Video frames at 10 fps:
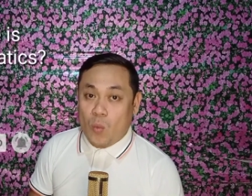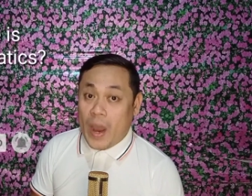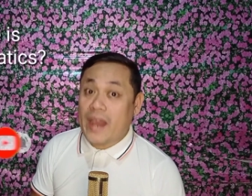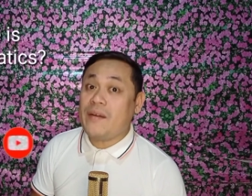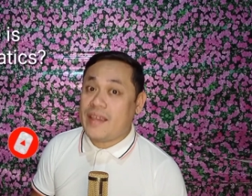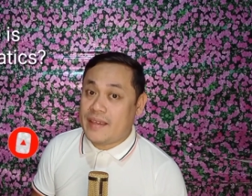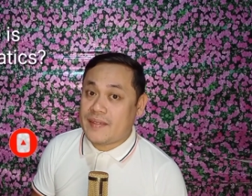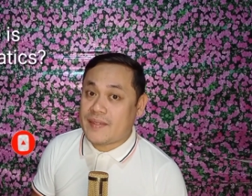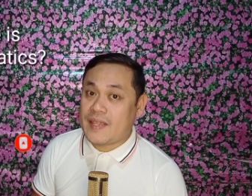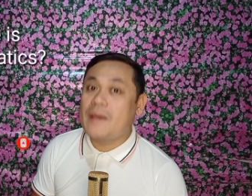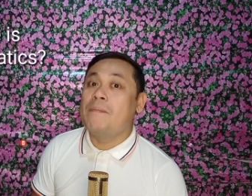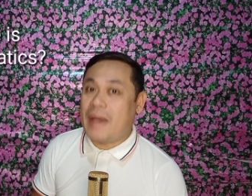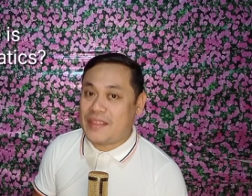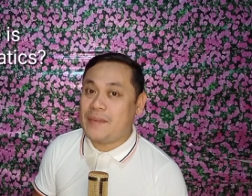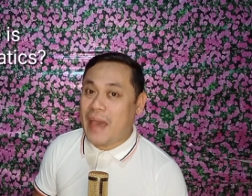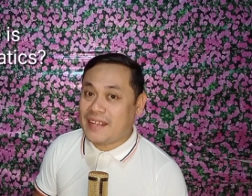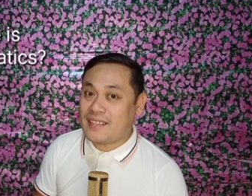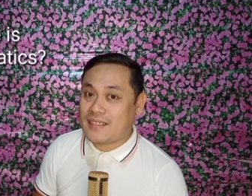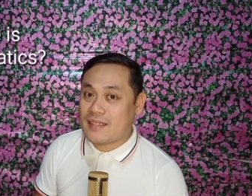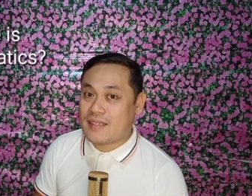Where is
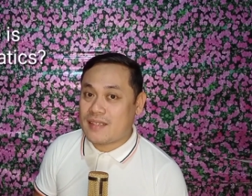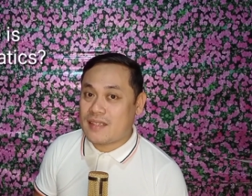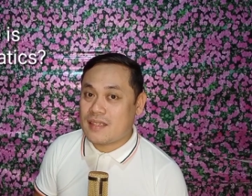mathematics?